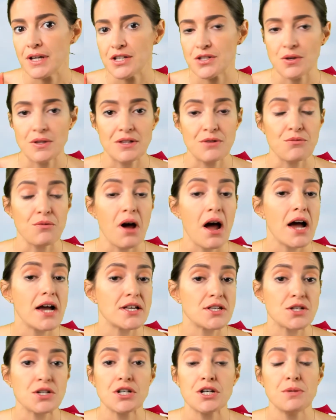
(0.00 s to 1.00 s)
So the
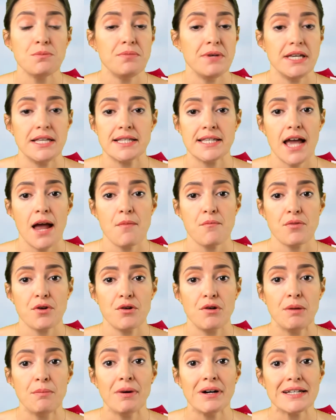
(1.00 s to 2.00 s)
rise could be
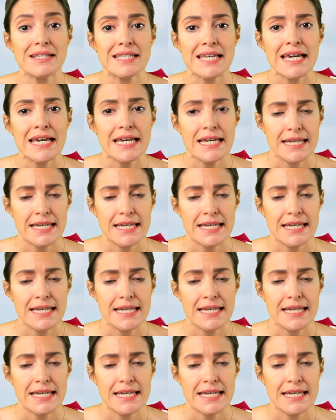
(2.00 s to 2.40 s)
temporary, but